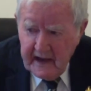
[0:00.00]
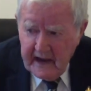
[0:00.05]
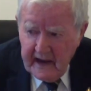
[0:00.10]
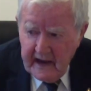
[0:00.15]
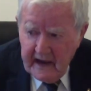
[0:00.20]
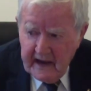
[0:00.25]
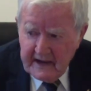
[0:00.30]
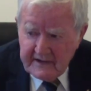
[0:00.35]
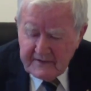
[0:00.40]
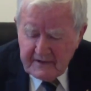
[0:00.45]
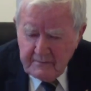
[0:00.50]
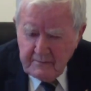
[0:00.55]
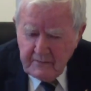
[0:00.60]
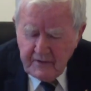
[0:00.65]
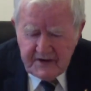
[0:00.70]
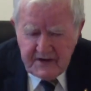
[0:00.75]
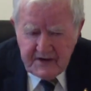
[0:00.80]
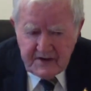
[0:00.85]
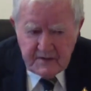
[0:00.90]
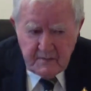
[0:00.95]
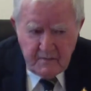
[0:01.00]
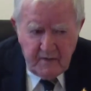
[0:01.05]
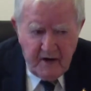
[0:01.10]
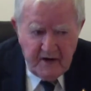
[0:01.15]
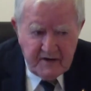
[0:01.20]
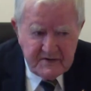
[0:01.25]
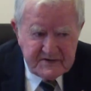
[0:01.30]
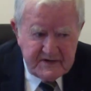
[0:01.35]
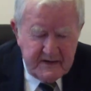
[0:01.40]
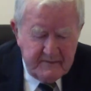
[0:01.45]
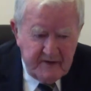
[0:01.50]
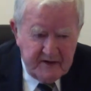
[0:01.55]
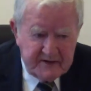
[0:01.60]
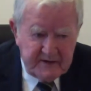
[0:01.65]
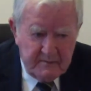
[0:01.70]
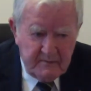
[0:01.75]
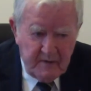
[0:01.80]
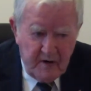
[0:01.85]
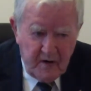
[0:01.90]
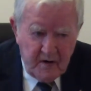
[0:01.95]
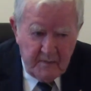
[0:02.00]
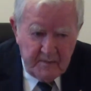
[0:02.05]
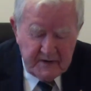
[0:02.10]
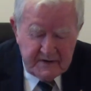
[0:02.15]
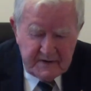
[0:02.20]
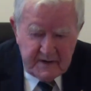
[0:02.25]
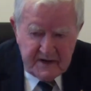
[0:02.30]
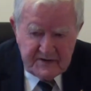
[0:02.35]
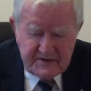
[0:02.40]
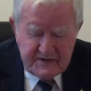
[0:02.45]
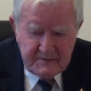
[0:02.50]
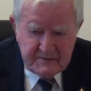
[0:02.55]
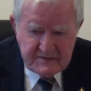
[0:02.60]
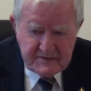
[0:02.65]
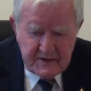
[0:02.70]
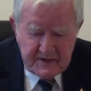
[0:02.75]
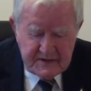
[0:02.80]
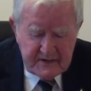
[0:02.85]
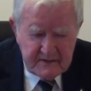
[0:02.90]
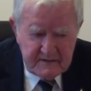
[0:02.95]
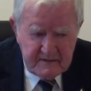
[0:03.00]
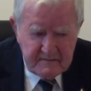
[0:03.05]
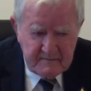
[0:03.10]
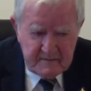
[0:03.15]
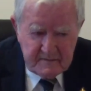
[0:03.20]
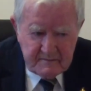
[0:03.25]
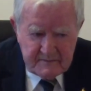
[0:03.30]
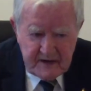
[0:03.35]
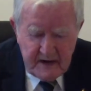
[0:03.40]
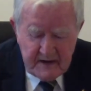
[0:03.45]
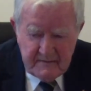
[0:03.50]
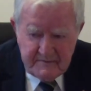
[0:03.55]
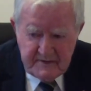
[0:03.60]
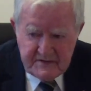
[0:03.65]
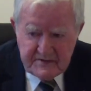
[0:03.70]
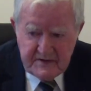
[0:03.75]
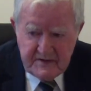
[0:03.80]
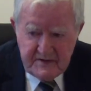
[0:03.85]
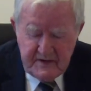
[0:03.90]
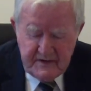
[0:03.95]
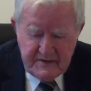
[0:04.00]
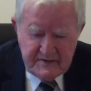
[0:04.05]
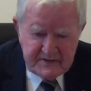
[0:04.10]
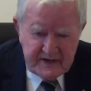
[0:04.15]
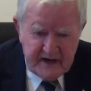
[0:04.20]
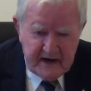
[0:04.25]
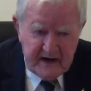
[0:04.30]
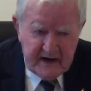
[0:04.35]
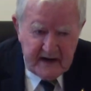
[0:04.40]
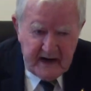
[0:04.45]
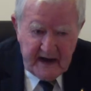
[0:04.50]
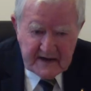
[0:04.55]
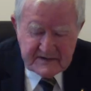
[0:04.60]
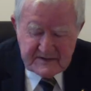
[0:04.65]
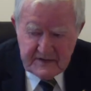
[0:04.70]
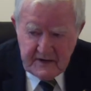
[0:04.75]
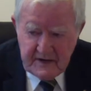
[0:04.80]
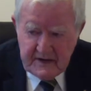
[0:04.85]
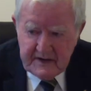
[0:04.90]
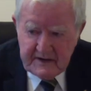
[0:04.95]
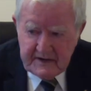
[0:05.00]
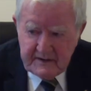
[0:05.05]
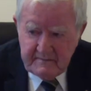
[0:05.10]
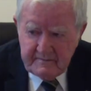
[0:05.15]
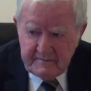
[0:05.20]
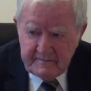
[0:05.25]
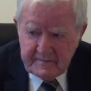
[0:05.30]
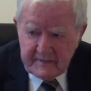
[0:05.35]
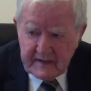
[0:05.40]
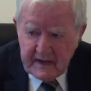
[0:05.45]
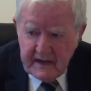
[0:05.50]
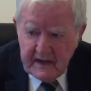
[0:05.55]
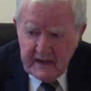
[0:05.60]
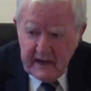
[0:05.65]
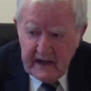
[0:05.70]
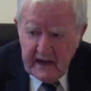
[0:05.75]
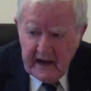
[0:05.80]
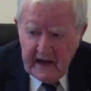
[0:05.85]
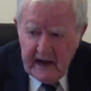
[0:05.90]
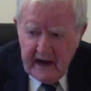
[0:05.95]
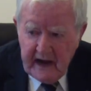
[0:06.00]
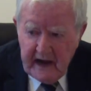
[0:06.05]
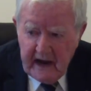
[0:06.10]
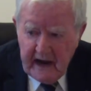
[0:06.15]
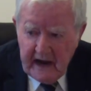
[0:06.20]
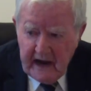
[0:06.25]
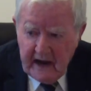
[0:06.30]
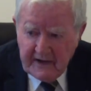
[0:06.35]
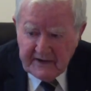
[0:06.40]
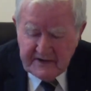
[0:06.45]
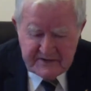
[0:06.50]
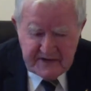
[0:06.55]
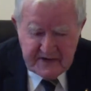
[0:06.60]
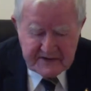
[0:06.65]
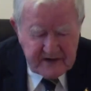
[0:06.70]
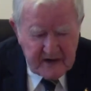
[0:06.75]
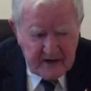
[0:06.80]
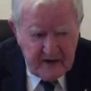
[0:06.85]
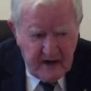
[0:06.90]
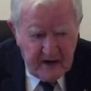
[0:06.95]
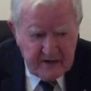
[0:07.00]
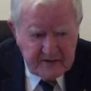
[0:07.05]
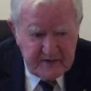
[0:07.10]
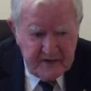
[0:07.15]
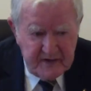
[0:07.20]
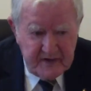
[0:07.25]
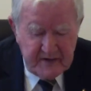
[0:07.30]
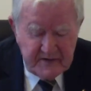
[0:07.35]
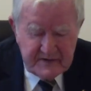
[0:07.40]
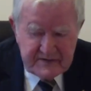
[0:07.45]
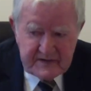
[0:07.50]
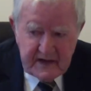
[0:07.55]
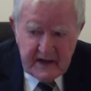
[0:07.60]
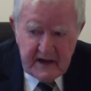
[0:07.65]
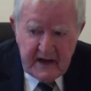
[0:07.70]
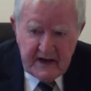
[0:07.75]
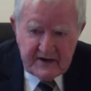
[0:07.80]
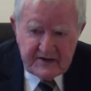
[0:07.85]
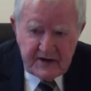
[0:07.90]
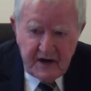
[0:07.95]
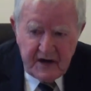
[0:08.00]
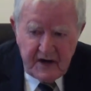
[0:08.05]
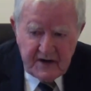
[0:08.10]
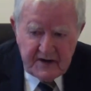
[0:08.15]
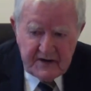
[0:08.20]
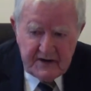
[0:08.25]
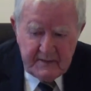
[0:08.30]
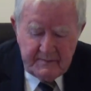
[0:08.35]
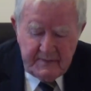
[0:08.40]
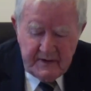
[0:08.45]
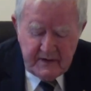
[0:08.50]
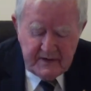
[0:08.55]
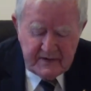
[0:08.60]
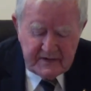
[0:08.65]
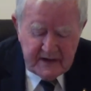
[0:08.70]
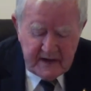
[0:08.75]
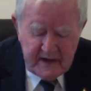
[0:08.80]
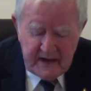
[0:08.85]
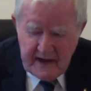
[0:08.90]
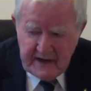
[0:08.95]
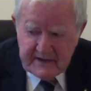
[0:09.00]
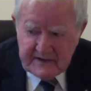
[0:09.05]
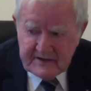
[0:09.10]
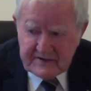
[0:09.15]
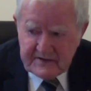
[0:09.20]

They're muddying the waters even at the moment. She was on the television news there last night, on the 6 o'clock news, talking about the